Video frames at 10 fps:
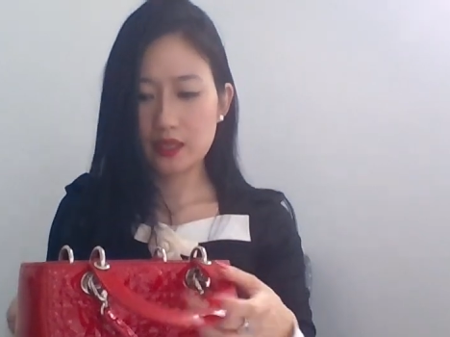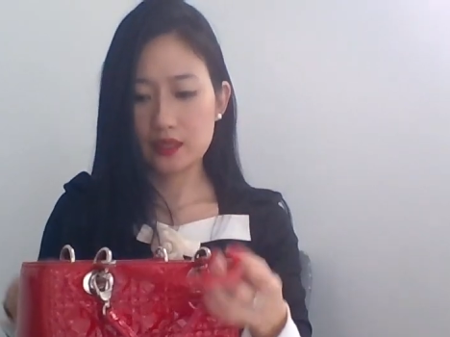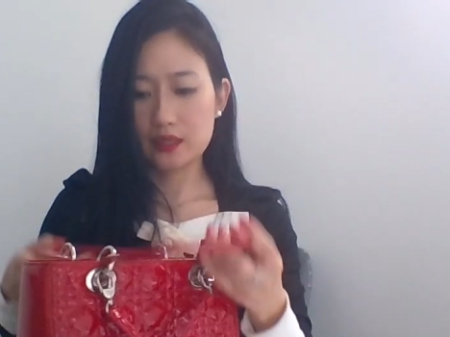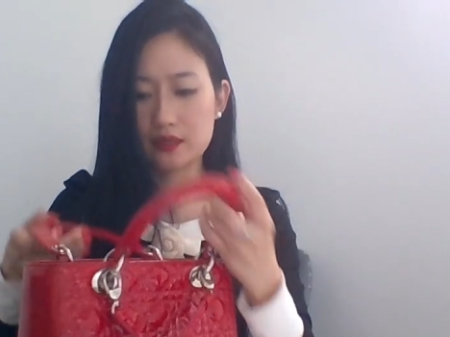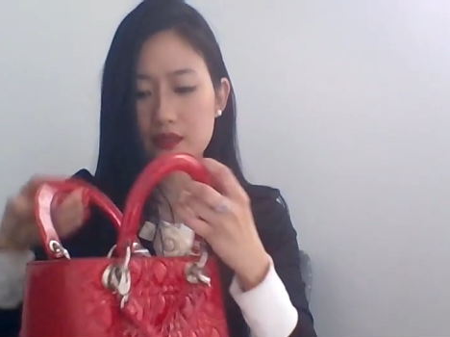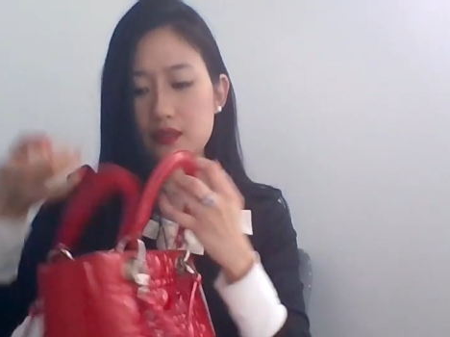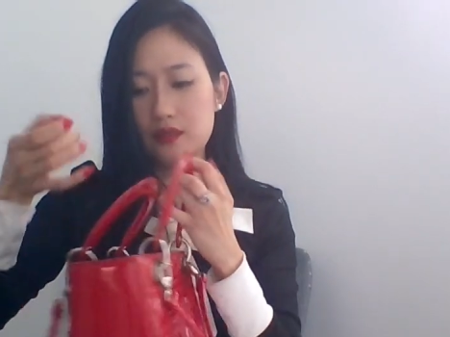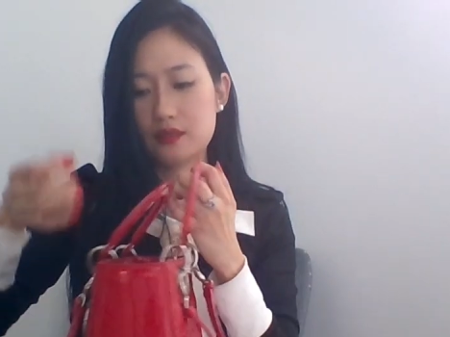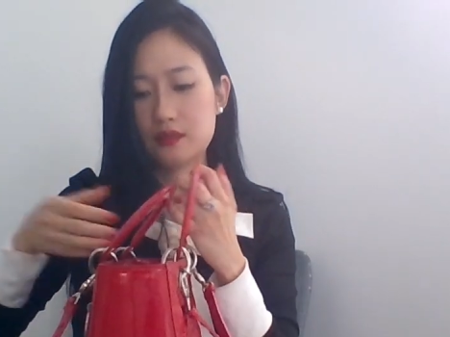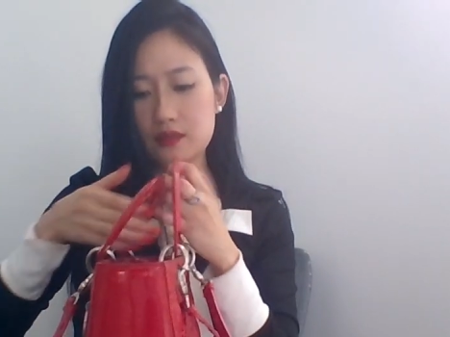
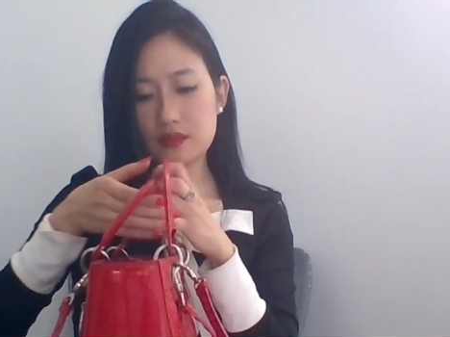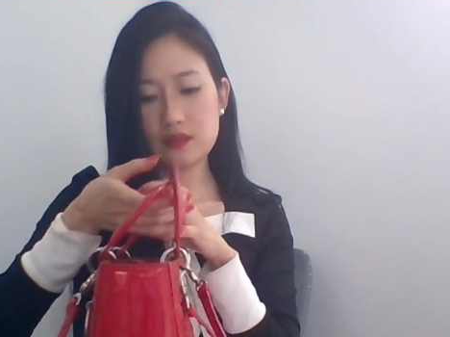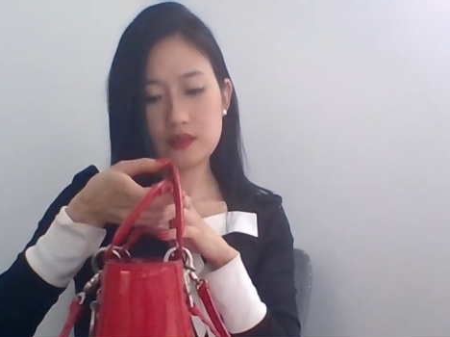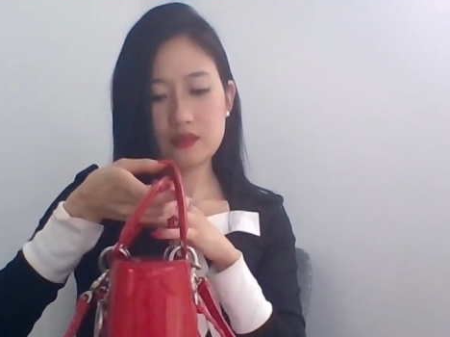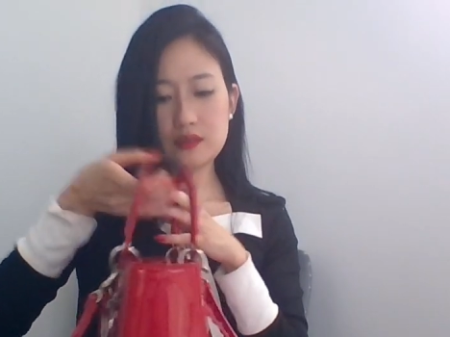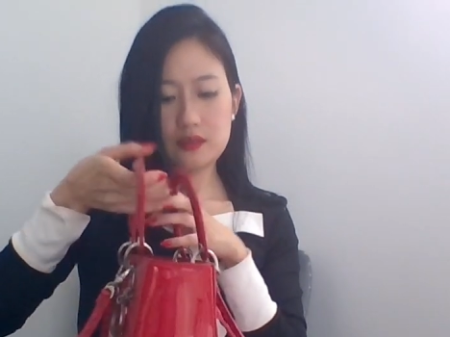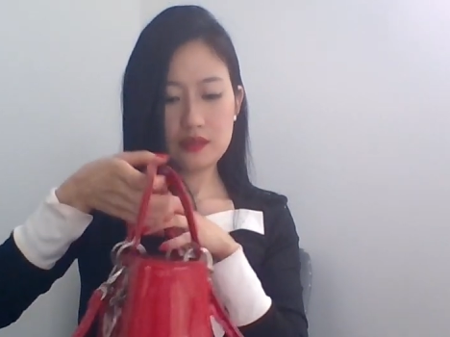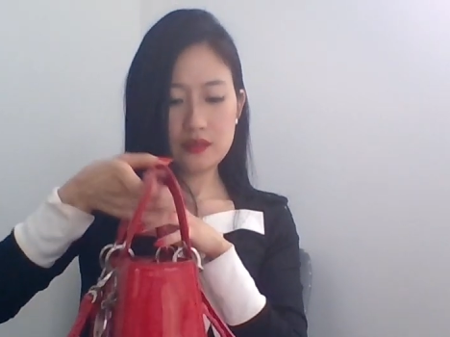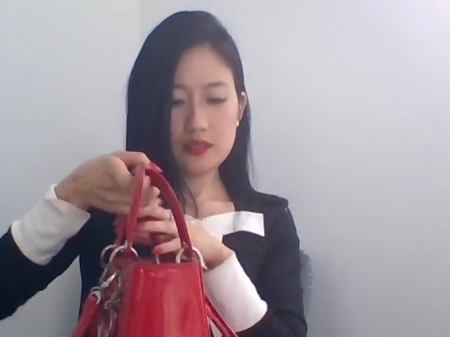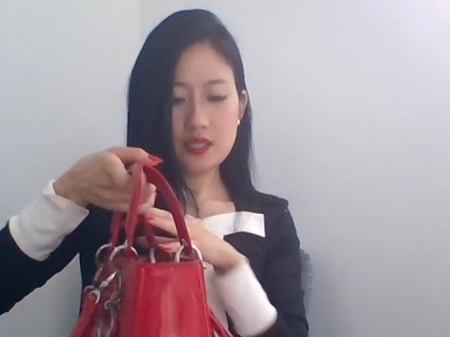And
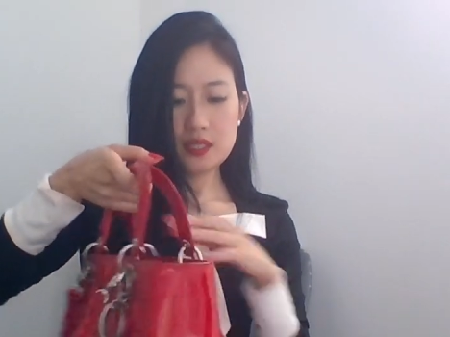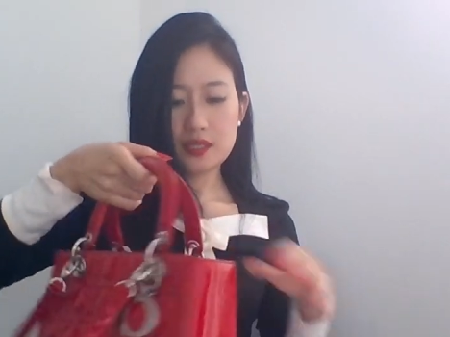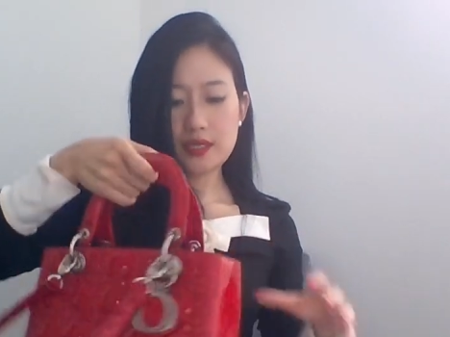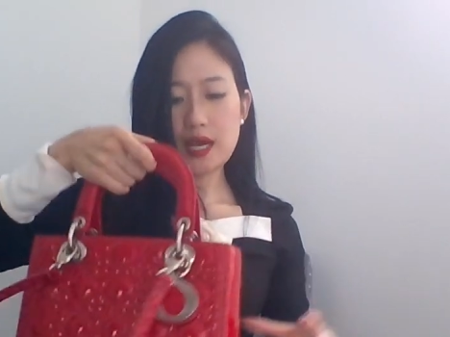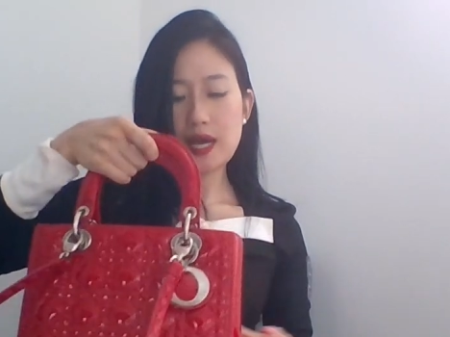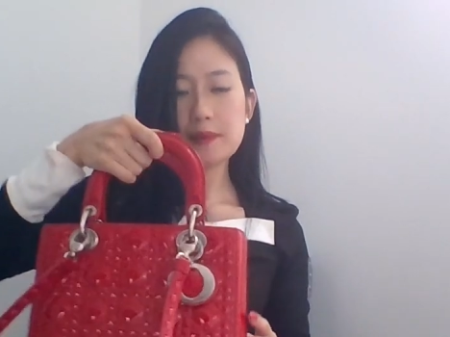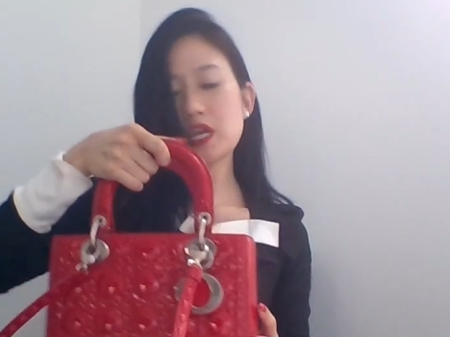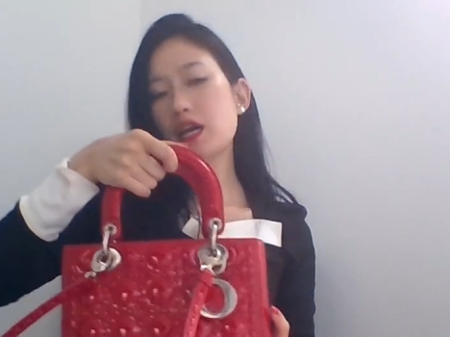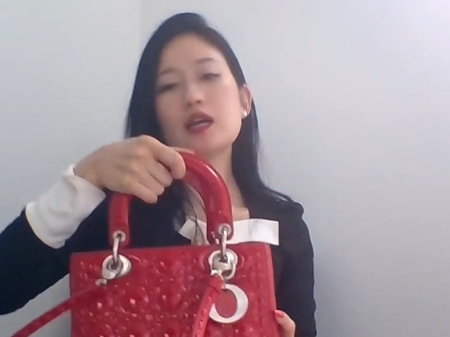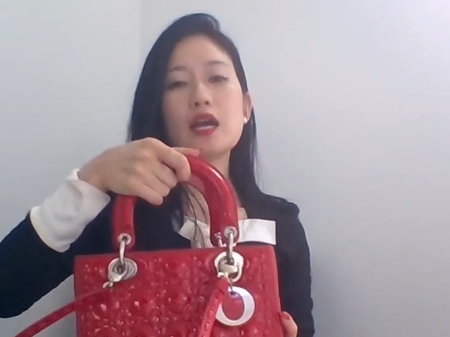yeah, I
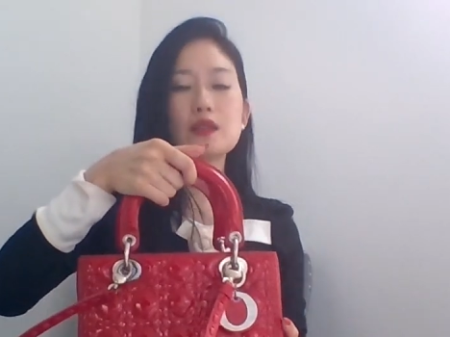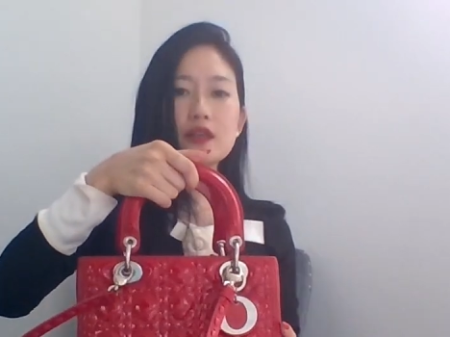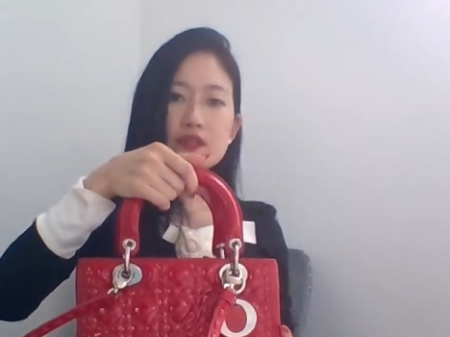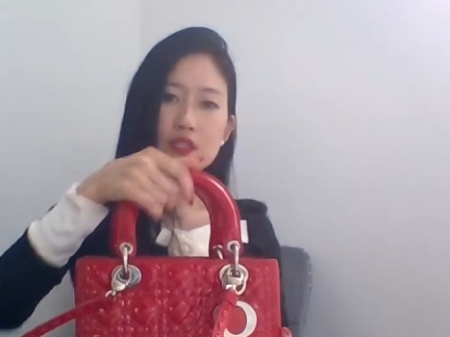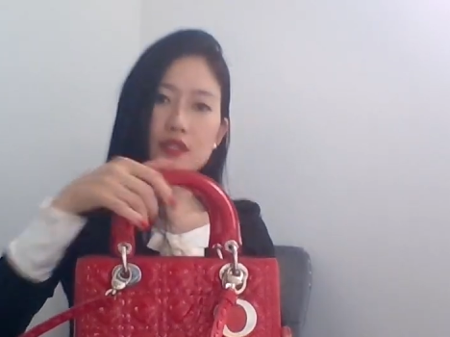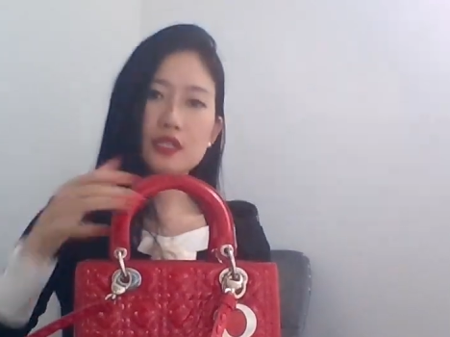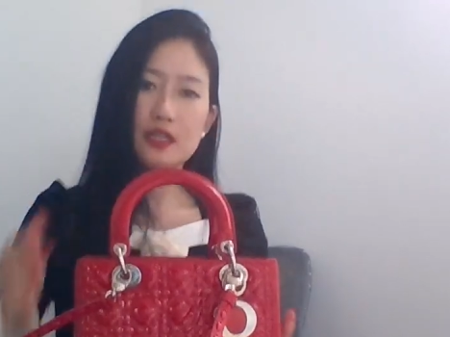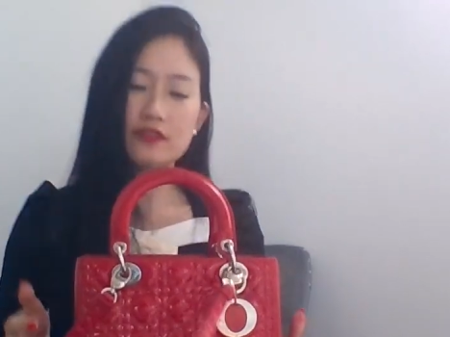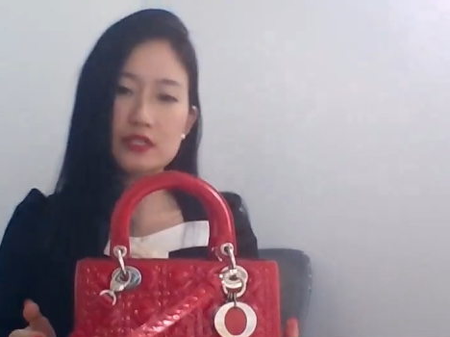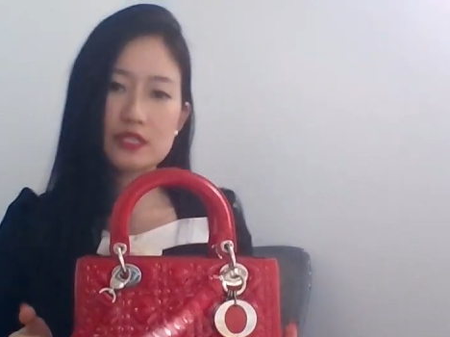mean, I love the
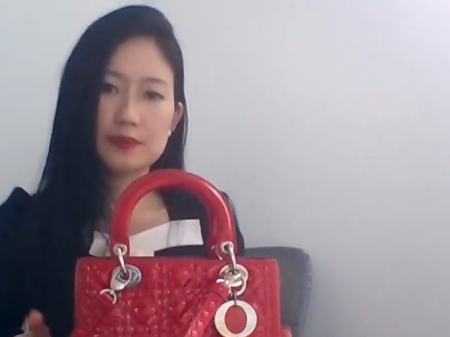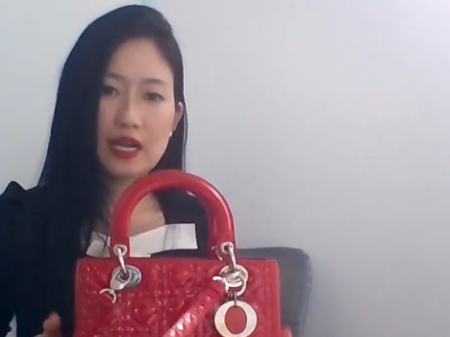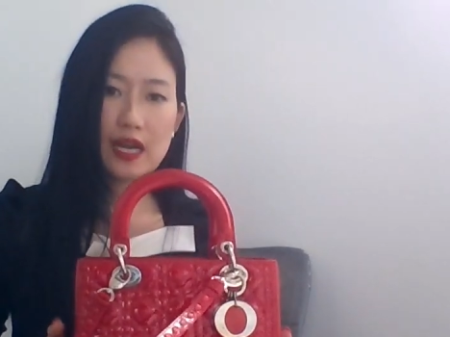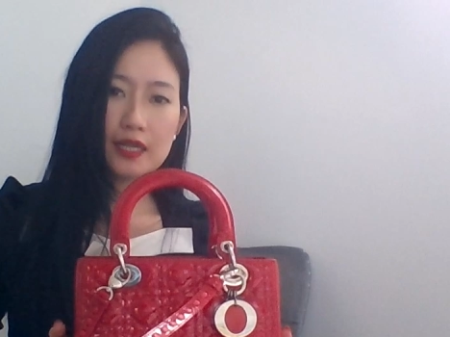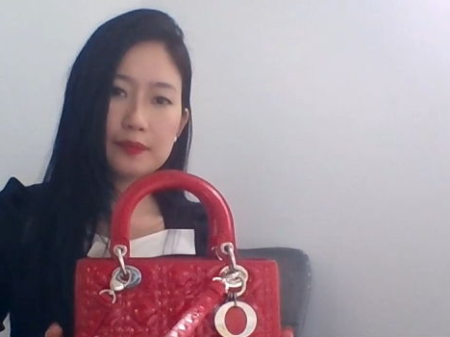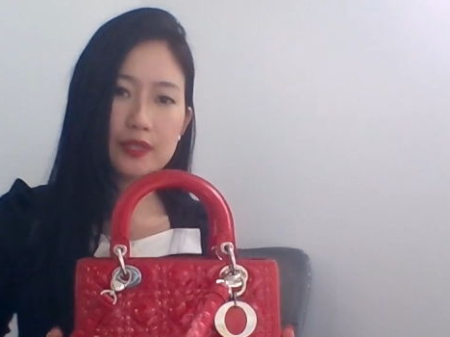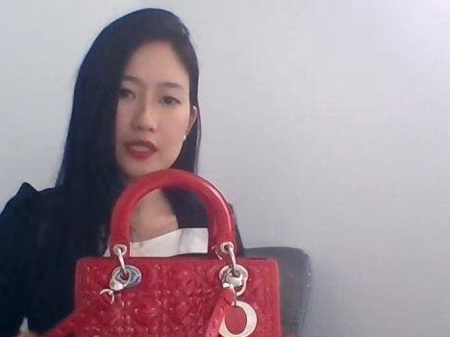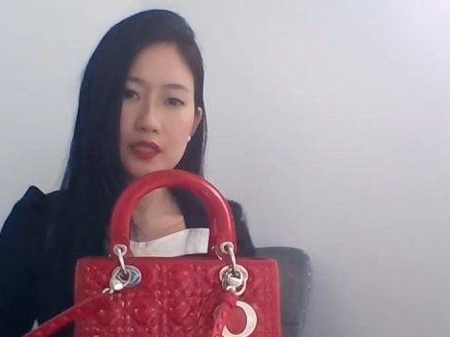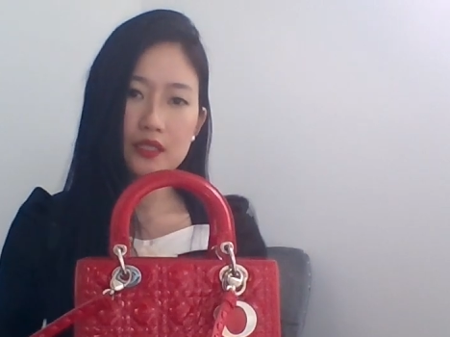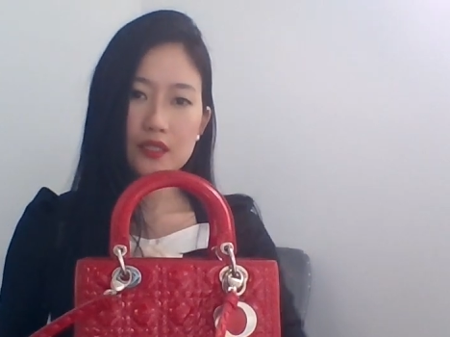look of this bag,
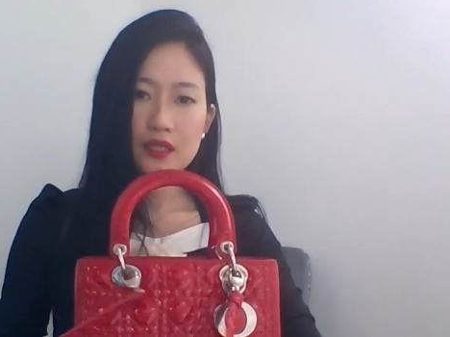but